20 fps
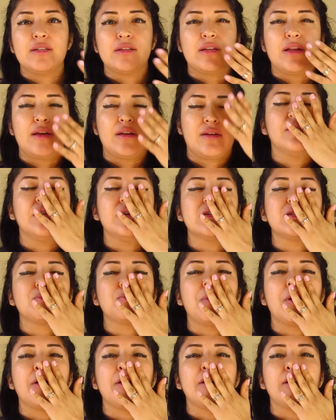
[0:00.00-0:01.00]
Like this
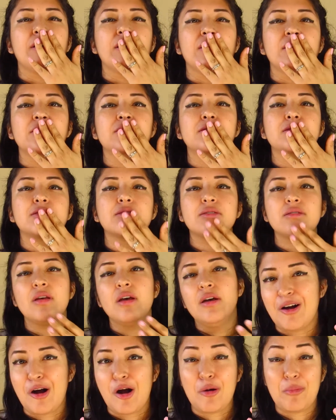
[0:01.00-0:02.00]
part hurts
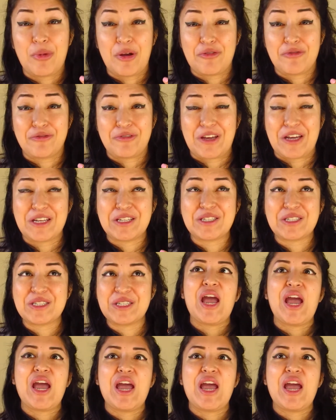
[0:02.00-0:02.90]
on my face,